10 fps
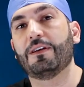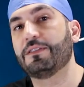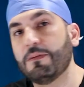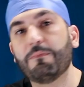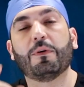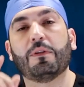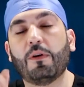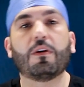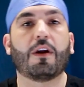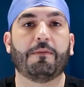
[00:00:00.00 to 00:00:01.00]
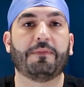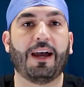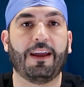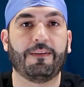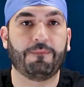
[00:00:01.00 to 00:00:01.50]
a simple low carb
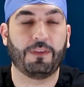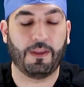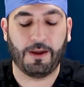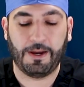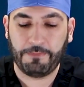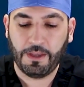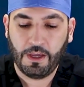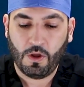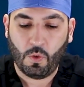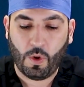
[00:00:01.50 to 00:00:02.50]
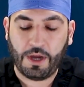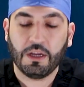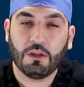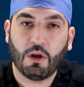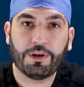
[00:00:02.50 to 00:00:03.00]
diet. All right, when
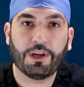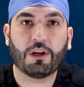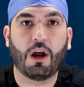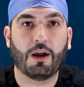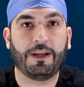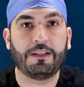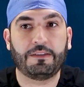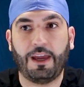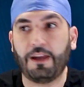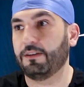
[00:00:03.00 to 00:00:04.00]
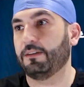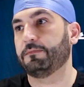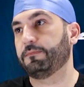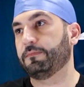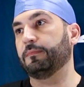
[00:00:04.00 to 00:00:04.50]
you lower your carb intake,
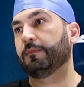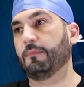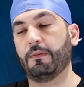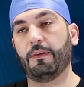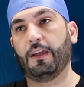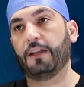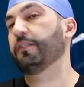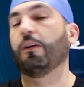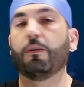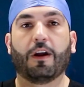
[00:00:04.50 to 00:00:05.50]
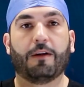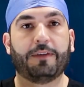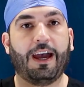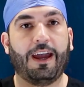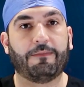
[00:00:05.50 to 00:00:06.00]
it's a low
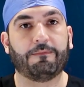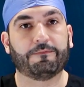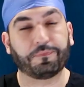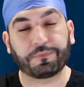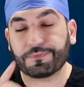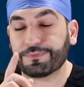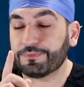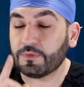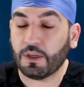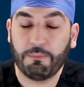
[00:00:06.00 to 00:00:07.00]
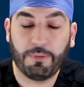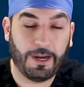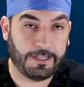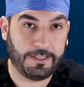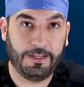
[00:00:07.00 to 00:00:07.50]
carb diet.
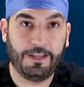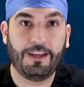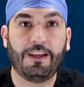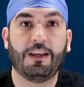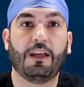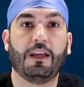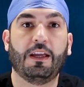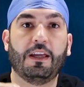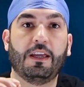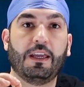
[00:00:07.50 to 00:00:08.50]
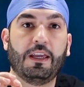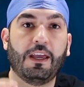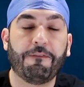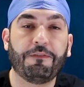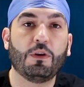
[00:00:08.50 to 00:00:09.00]
But
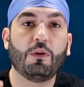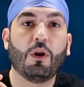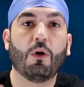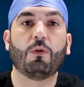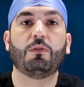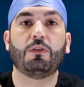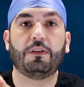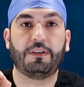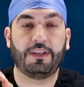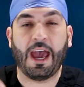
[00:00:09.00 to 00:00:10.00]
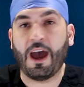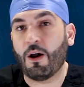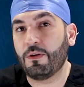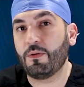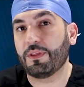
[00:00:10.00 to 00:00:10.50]
if you go
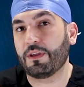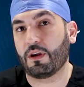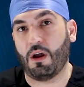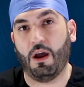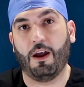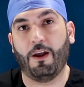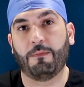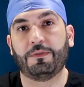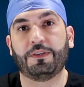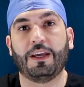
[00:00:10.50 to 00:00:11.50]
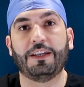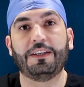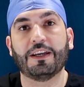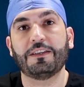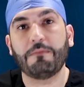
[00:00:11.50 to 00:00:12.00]
down with the carbs,
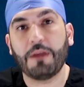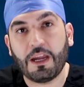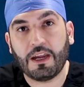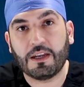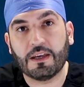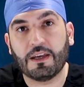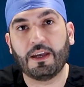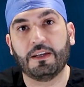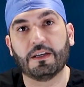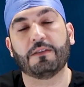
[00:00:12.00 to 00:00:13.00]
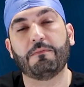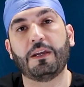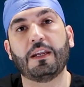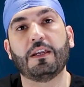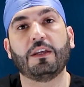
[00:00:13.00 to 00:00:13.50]
it doesn't
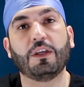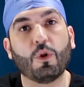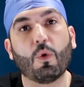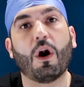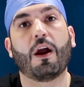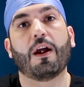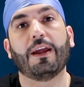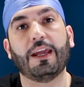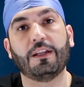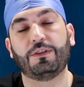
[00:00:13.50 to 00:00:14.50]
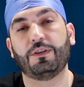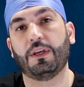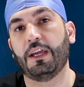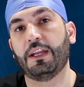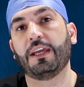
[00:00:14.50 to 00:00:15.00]
mean you are in
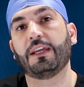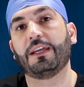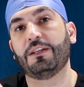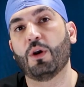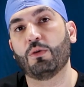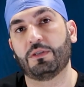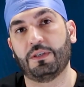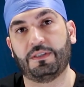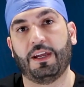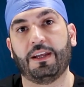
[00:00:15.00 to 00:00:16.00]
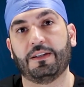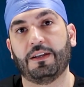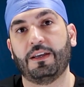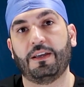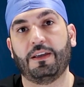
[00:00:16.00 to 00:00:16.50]
a ketosis state,
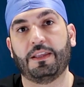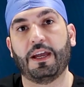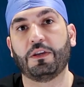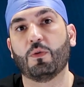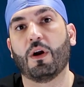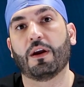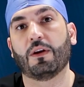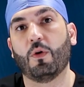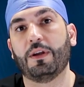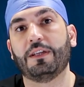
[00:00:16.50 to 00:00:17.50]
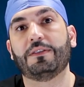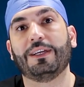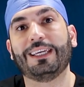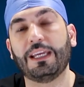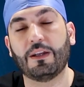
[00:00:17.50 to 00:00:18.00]
that you are going
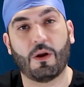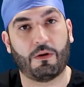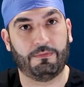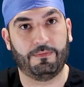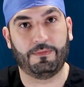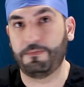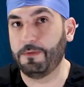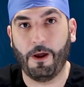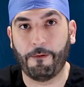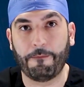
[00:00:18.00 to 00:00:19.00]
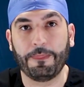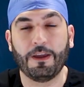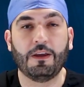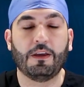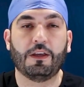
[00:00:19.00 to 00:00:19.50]
into keto. No.
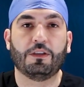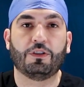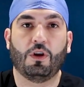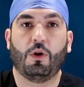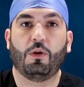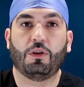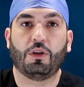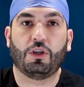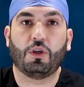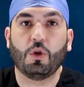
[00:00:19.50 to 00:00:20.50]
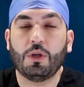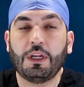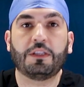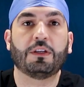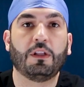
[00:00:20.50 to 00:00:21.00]
So you
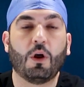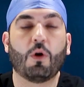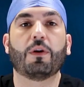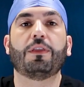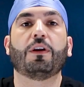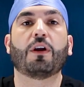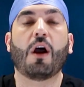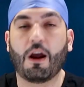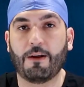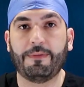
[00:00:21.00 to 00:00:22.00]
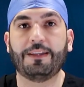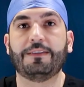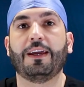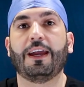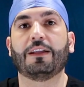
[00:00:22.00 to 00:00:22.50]
need to lower the carb
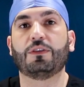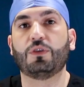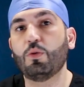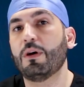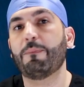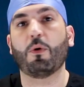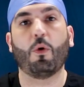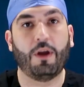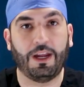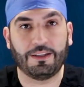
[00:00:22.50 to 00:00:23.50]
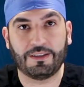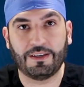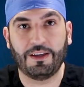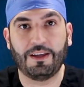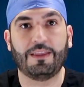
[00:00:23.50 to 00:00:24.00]
intake to a
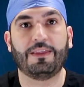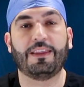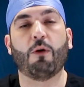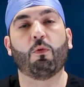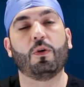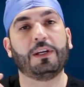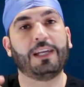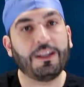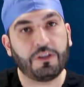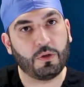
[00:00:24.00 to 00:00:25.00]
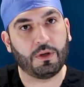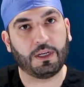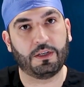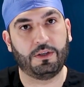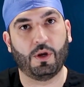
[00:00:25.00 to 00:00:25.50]
point that will get you
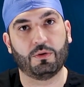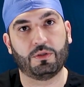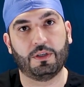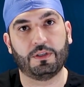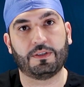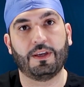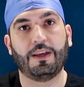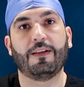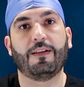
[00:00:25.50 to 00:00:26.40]
in ketosis